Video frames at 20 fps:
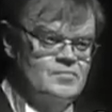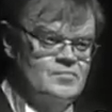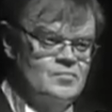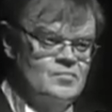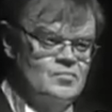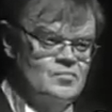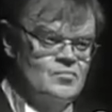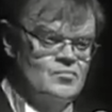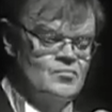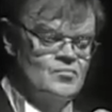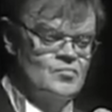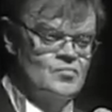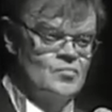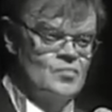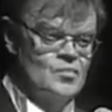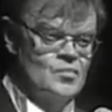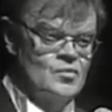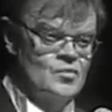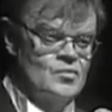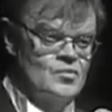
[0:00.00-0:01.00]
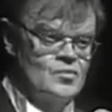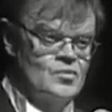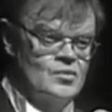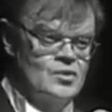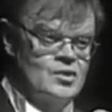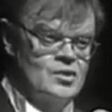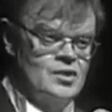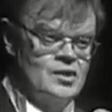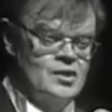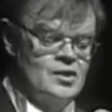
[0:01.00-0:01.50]

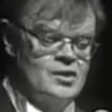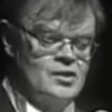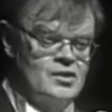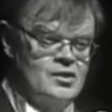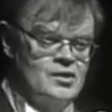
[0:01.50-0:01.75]
No one is speaking in this clip.